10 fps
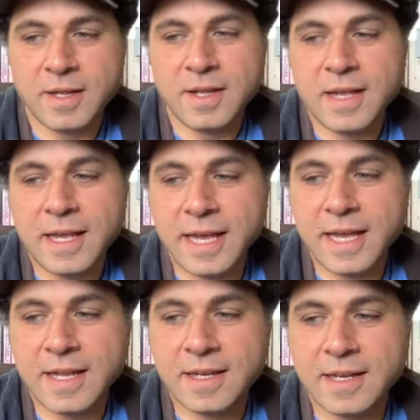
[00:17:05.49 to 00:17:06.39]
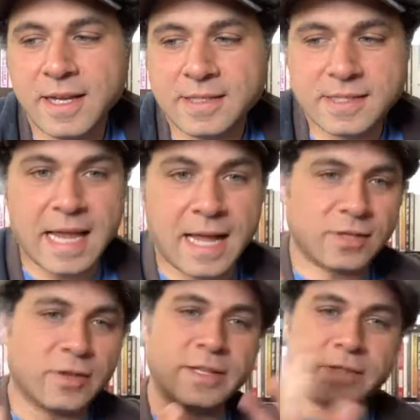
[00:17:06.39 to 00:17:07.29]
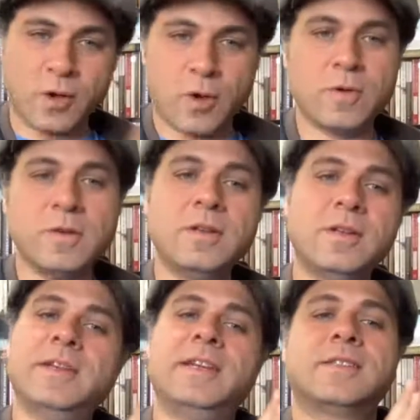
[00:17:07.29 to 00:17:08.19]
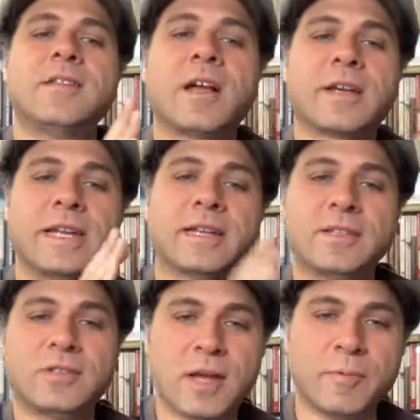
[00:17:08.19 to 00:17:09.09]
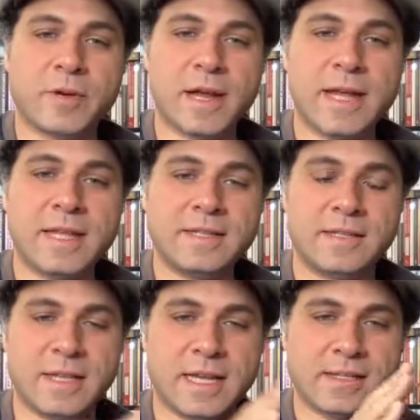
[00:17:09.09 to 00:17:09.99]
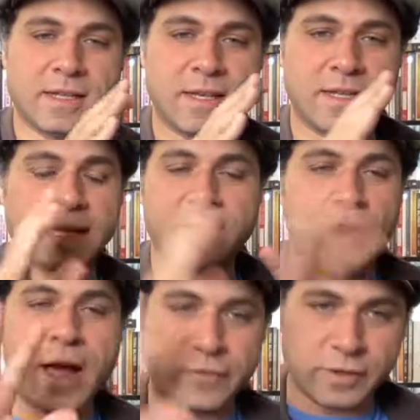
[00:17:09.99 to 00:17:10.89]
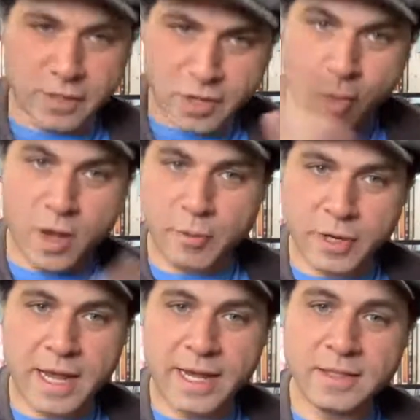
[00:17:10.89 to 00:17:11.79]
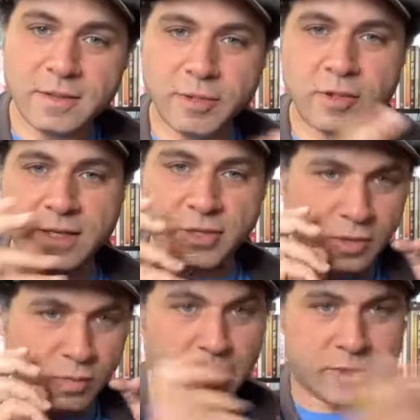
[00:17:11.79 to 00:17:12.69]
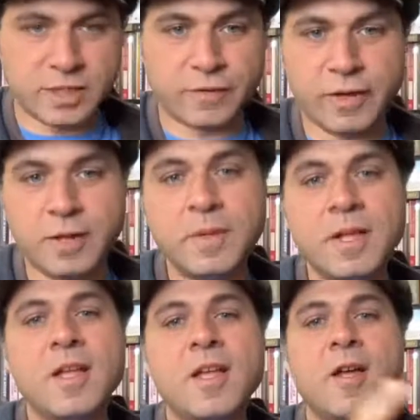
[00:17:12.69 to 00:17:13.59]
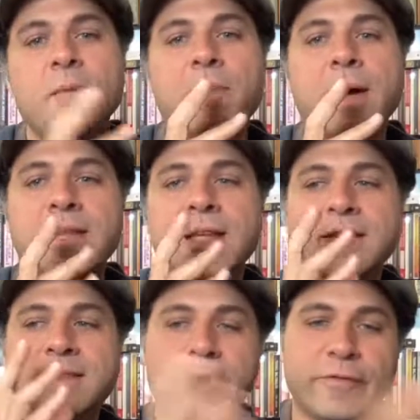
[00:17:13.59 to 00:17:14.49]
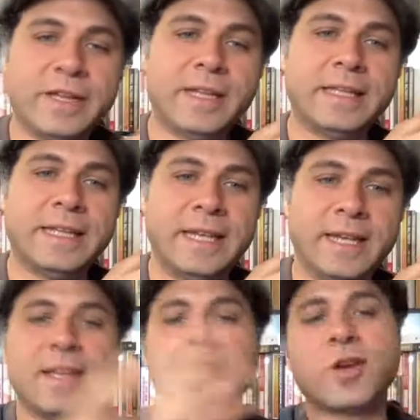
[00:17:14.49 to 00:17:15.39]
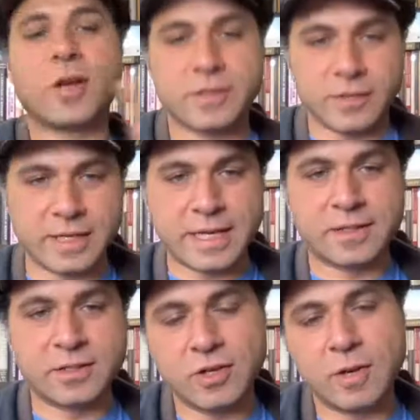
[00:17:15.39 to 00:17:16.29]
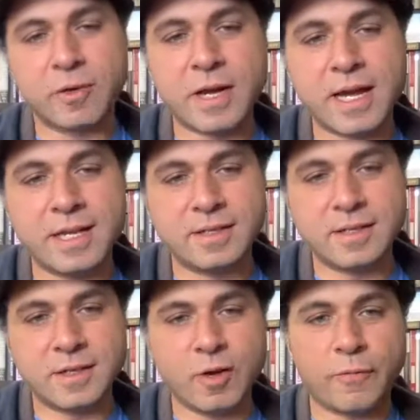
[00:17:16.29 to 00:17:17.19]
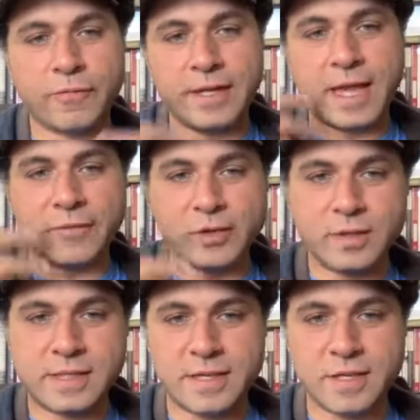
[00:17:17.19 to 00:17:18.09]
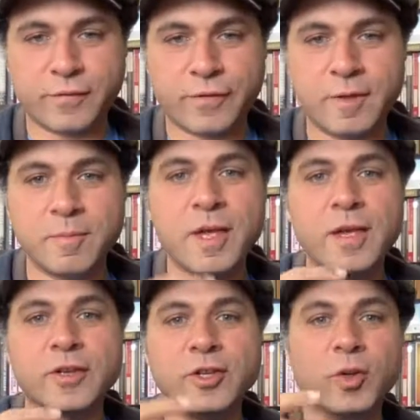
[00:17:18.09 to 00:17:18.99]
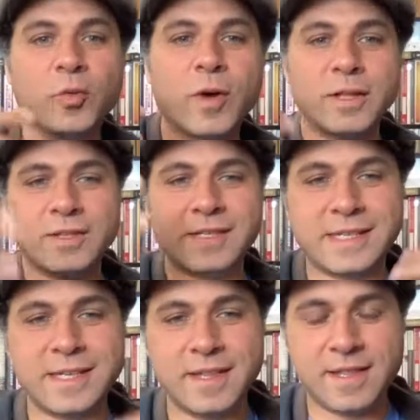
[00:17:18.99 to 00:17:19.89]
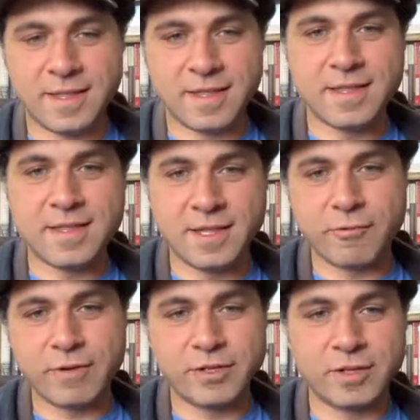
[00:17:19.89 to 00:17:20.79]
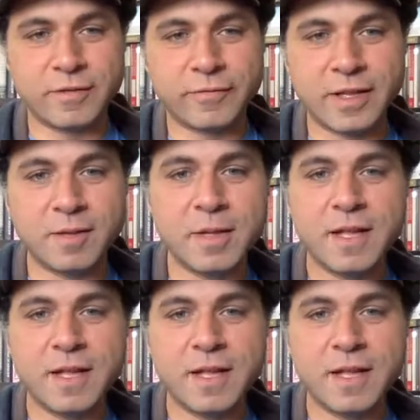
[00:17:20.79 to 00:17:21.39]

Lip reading: And it stands on its own. It's not connected to Abu Raif you don't have to know Abu Raif. You can just watch this film. But definitely it is also connected to Abu Raif. Hopefully after you see this film, you'll want to see the original film.